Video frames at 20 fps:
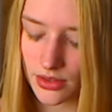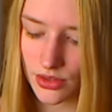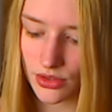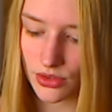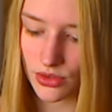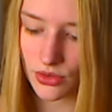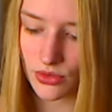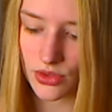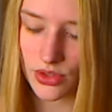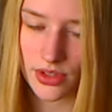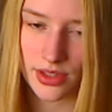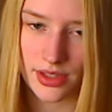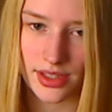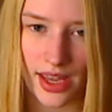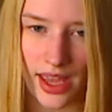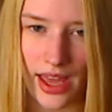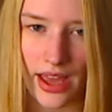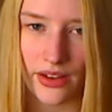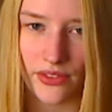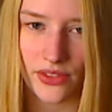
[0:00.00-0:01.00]
to just
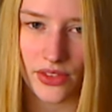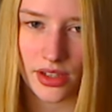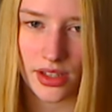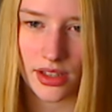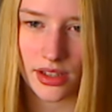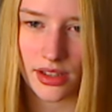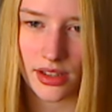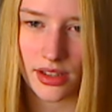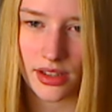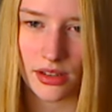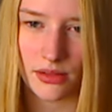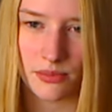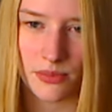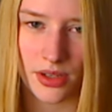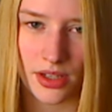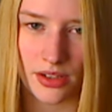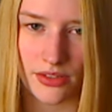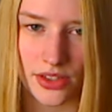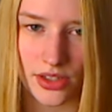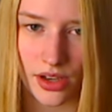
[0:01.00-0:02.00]
have a
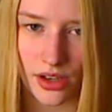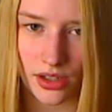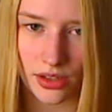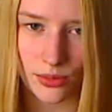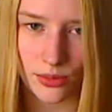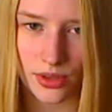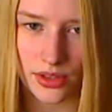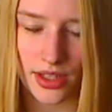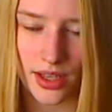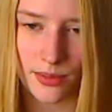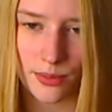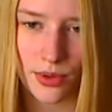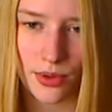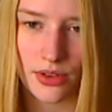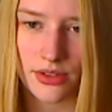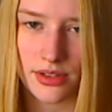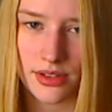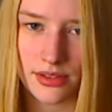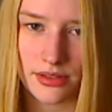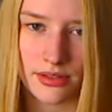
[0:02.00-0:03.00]
bit of a talk with that
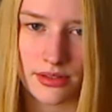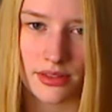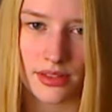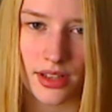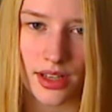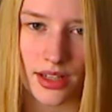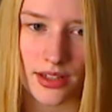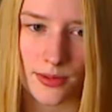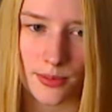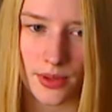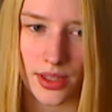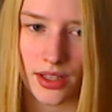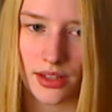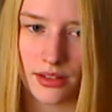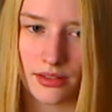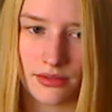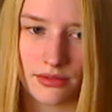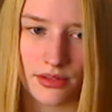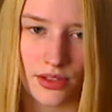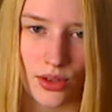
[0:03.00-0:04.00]
person,
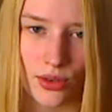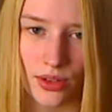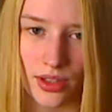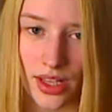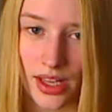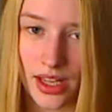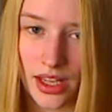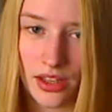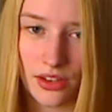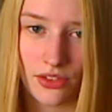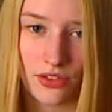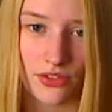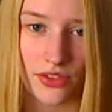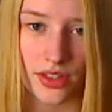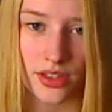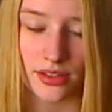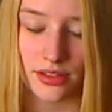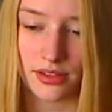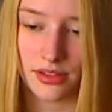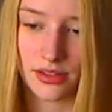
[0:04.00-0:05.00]
explain your life
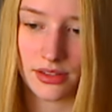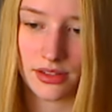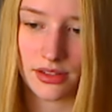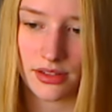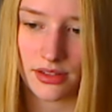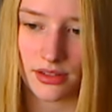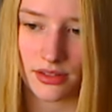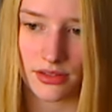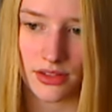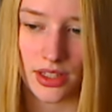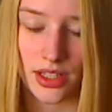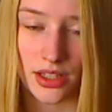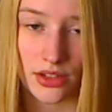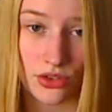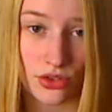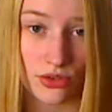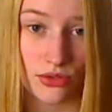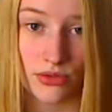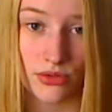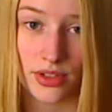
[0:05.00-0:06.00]
and the
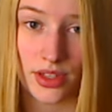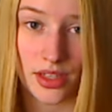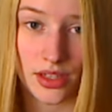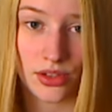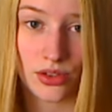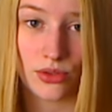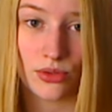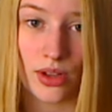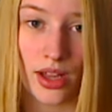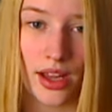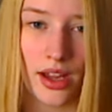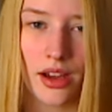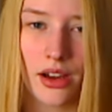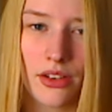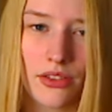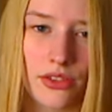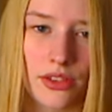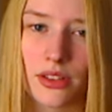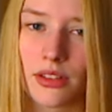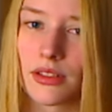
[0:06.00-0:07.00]
issues that you
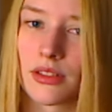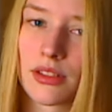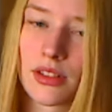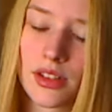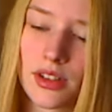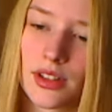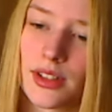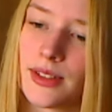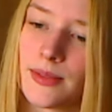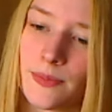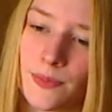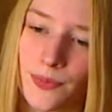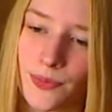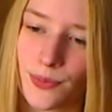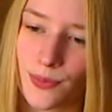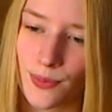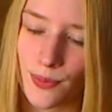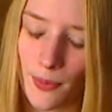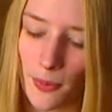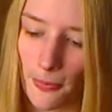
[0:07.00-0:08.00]
have, and
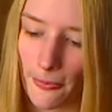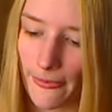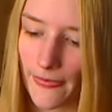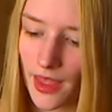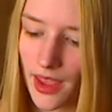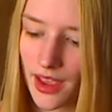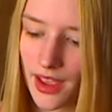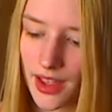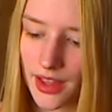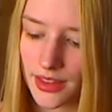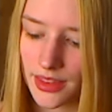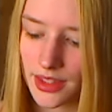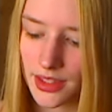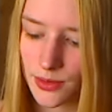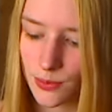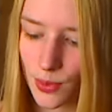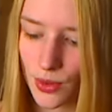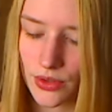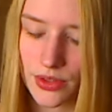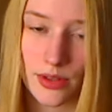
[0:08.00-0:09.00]

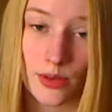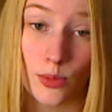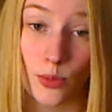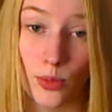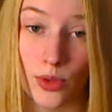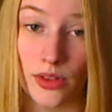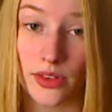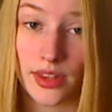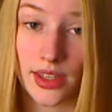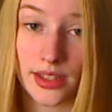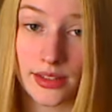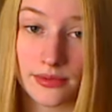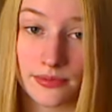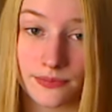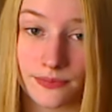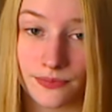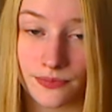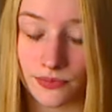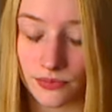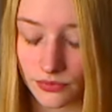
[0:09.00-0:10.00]
this person will
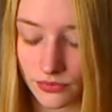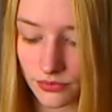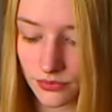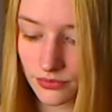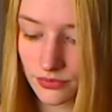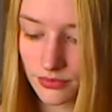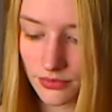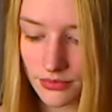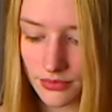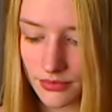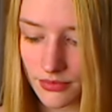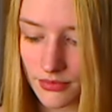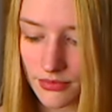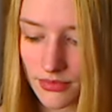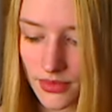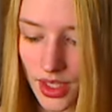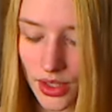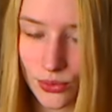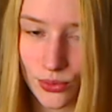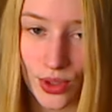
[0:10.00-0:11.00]
then
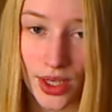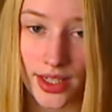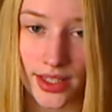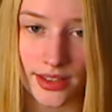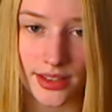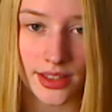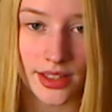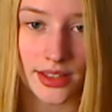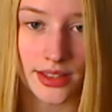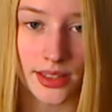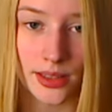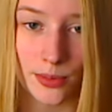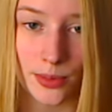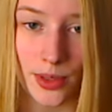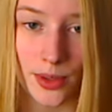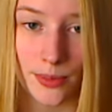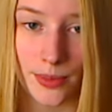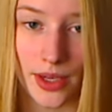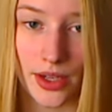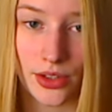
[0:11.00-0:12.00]
write a little
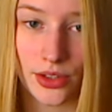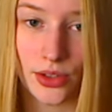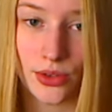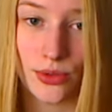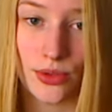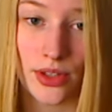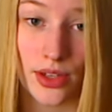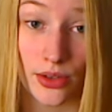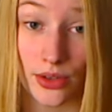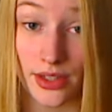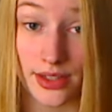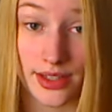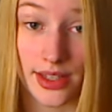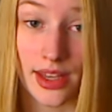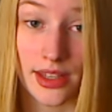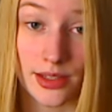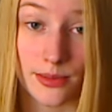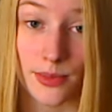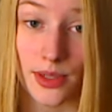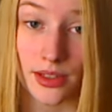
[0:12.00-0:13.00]
bit about you, their
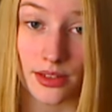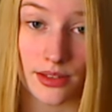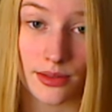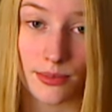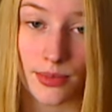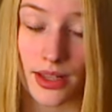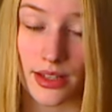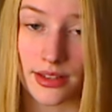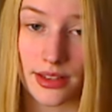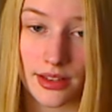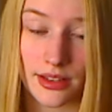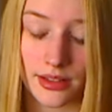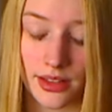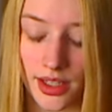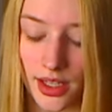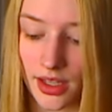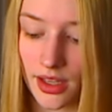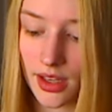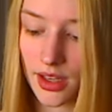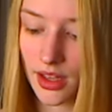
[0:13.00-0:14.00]
assessment,
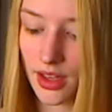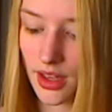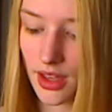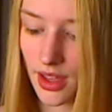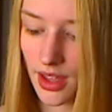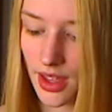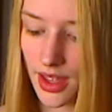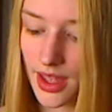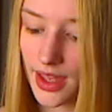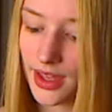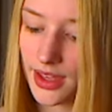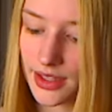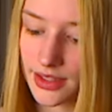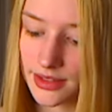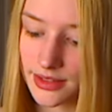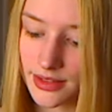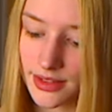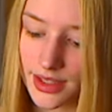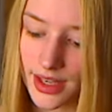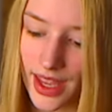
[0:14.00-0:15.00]
basically.
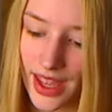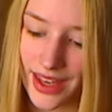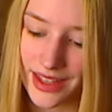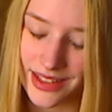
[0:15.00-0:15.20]
And